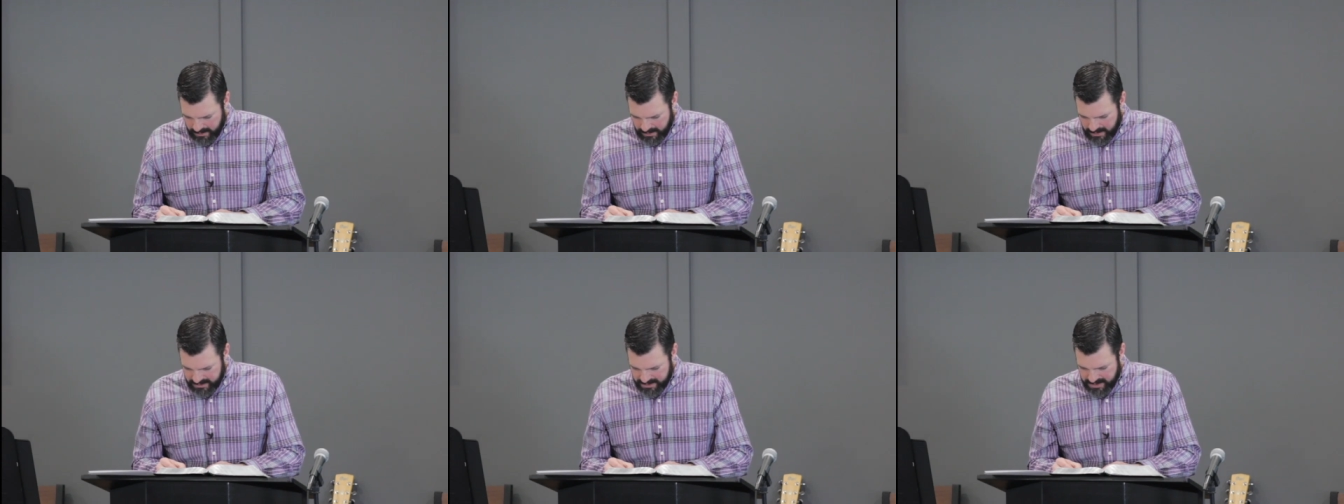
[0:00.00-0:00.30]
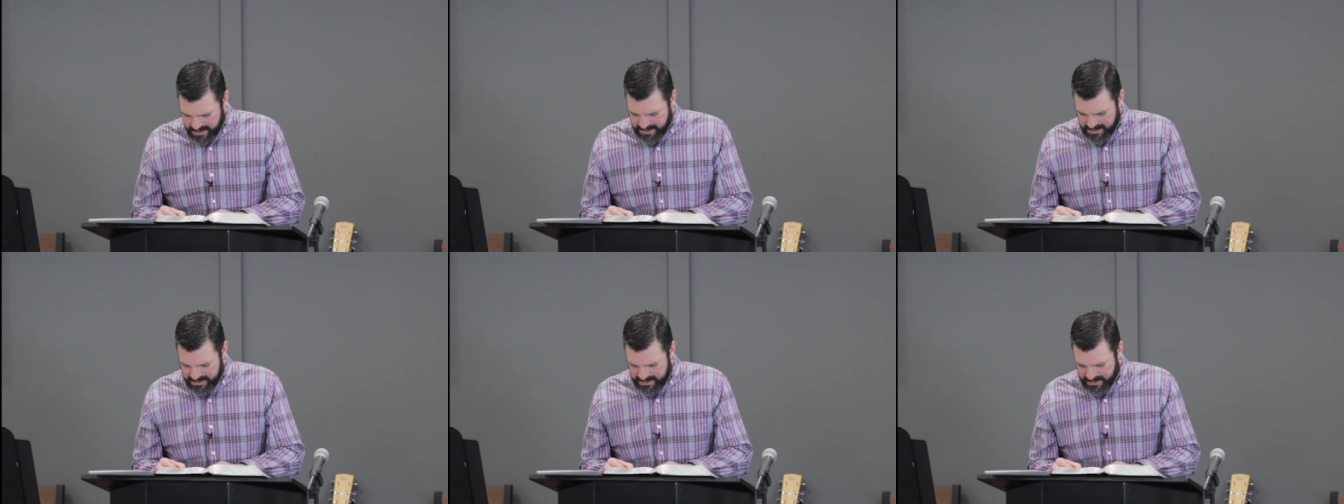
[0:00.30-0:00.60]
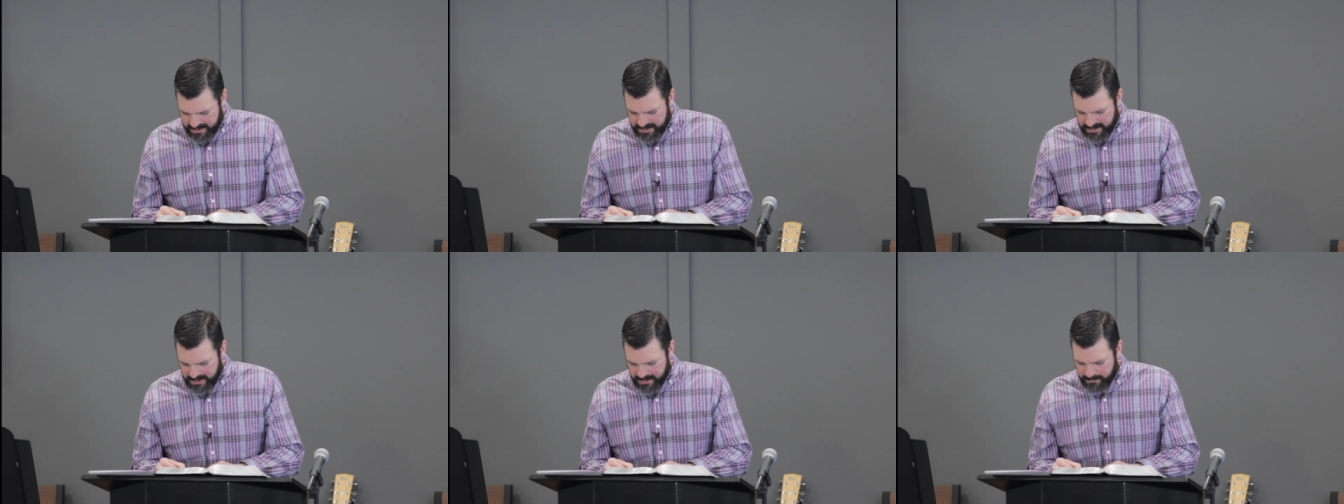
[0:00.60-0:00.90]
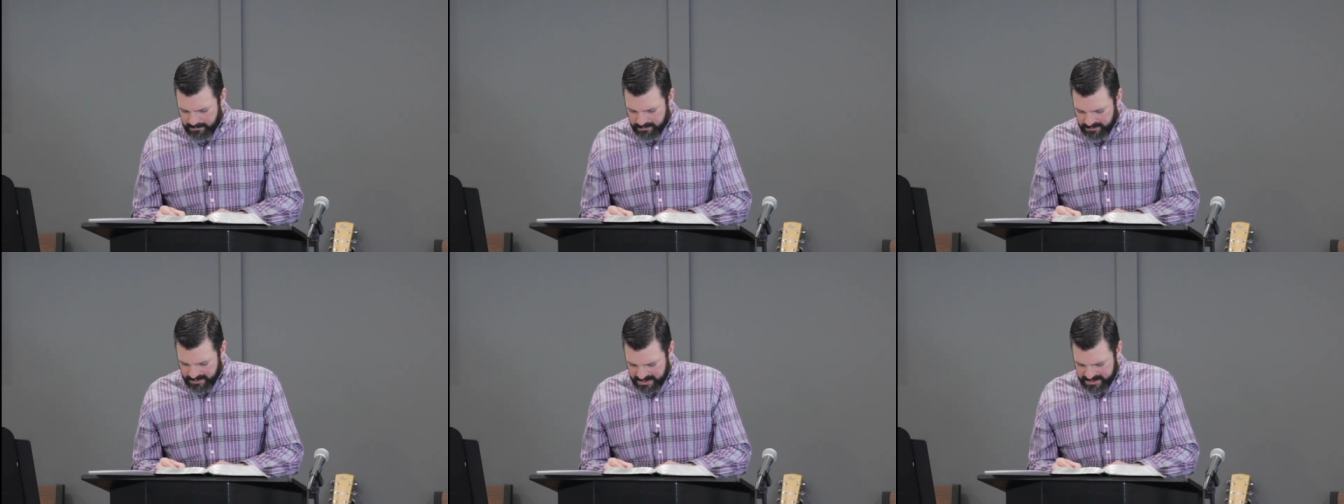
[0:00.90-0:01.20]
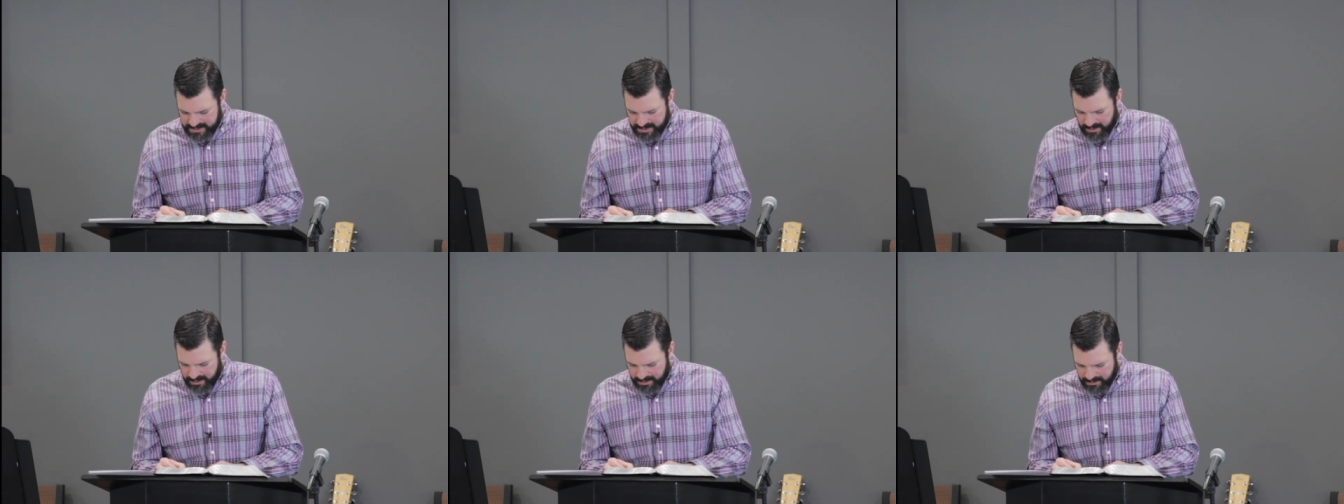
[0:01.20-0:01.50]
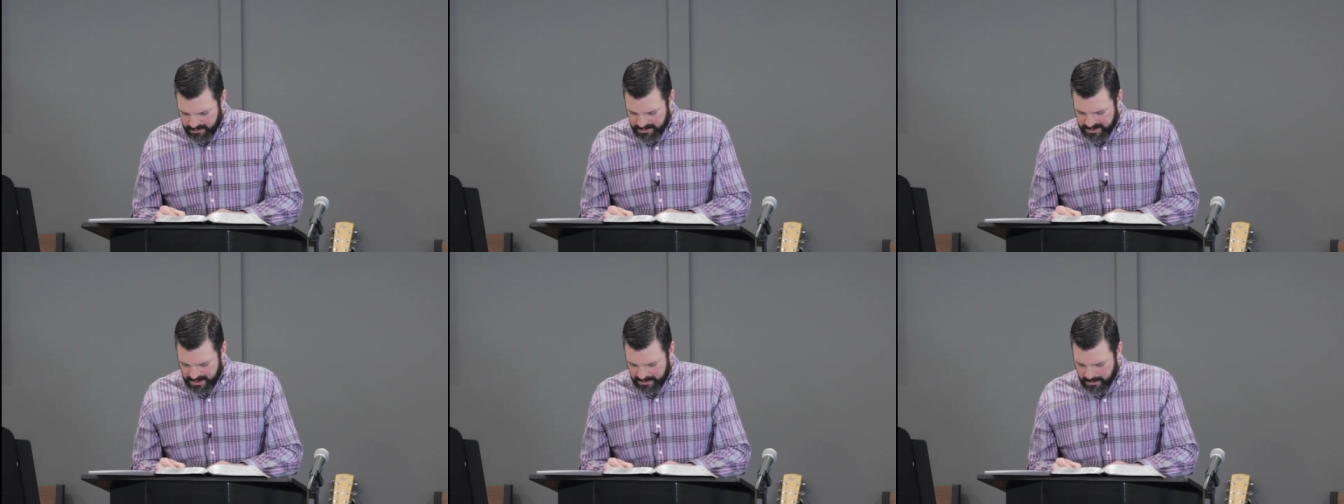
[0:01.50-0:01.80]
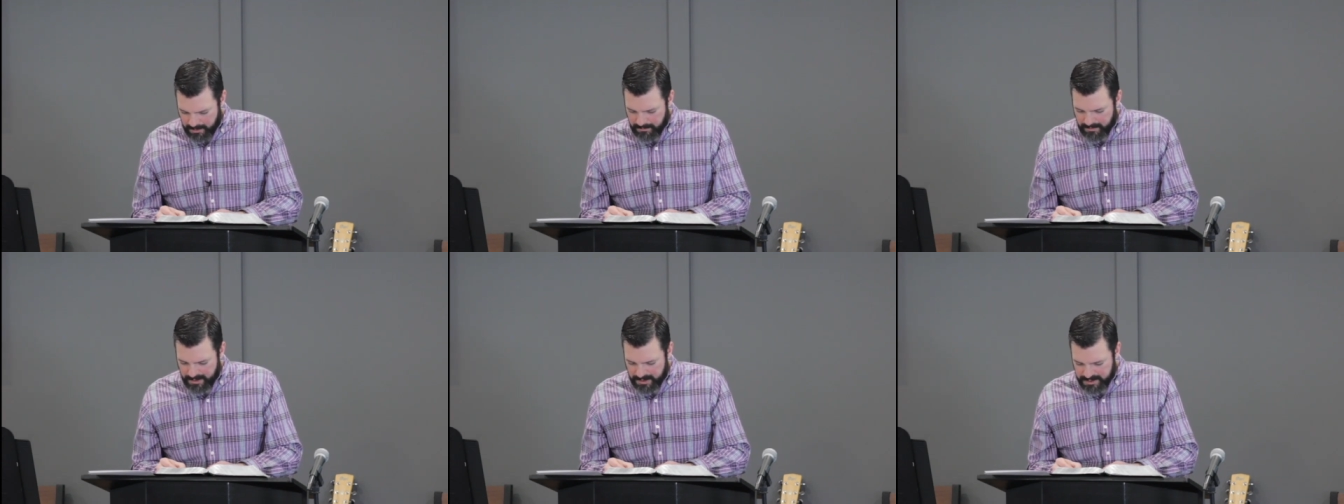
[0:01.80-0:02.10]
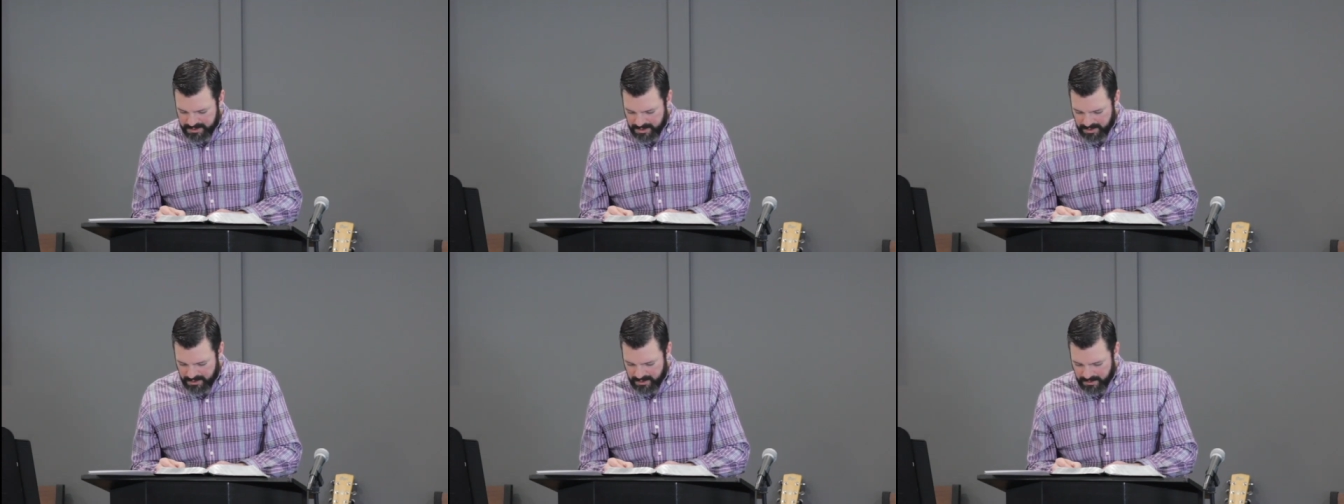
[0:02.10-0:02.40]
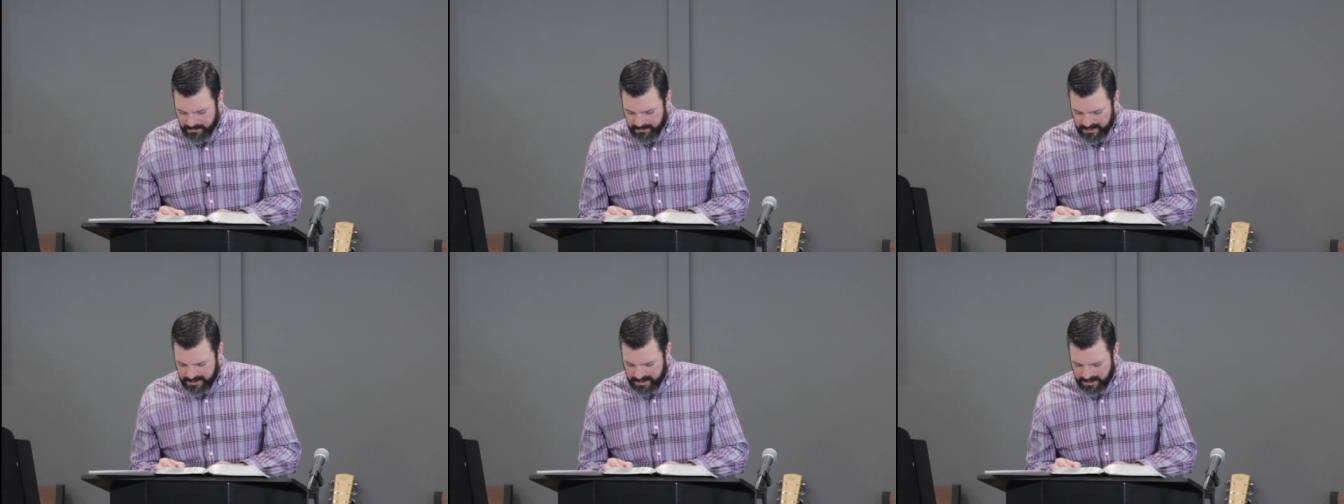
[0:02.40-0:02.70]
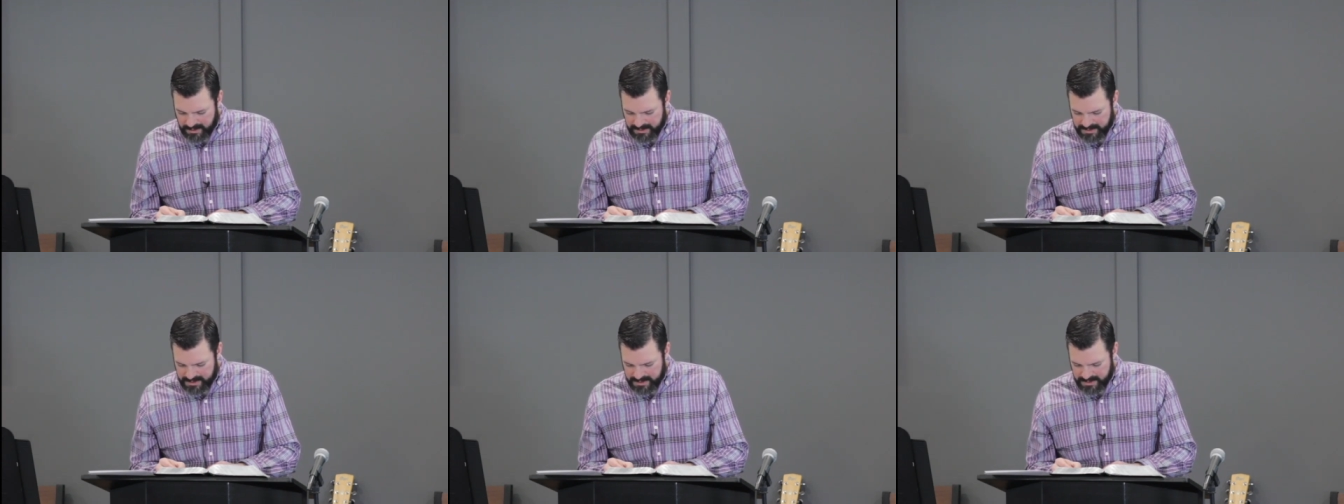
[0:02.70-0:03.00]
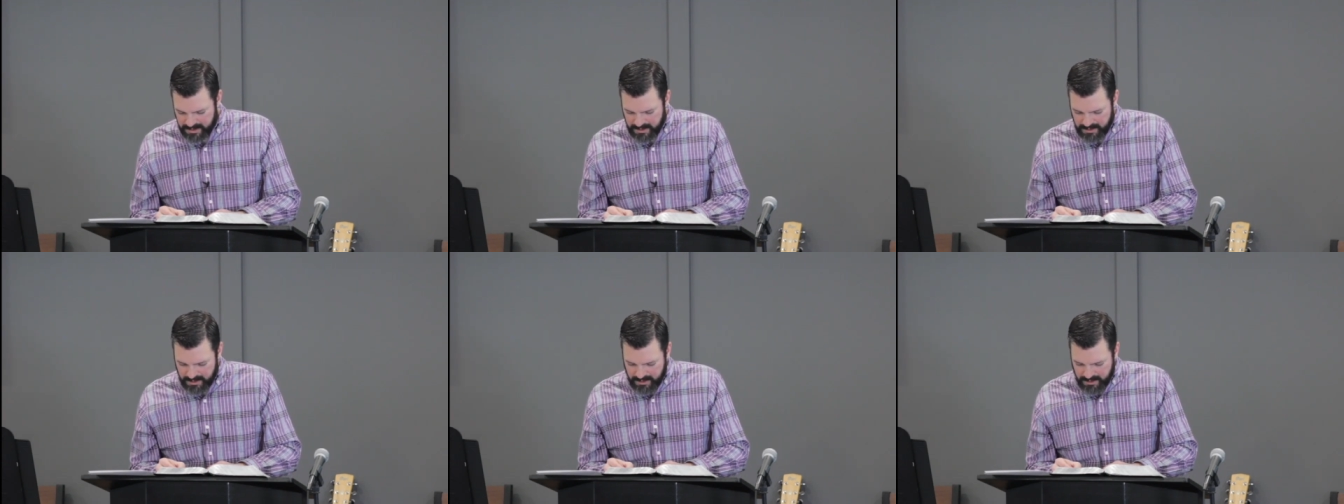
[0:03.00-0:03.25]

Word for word: And Jesus said to him, Blessed are you, Simon Barjona, because